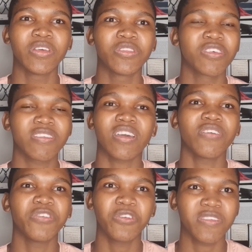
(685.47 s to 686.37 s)

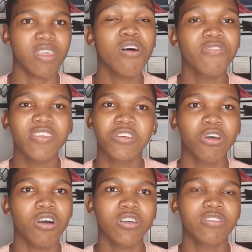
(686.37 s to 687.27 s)
discover yourself as an
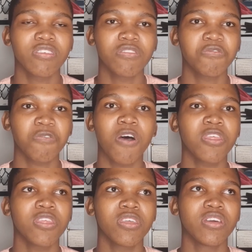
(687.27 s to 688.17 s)
artist, rather
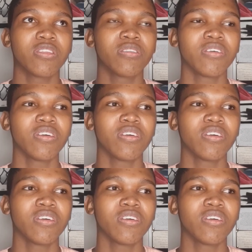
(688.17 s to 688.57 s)
than,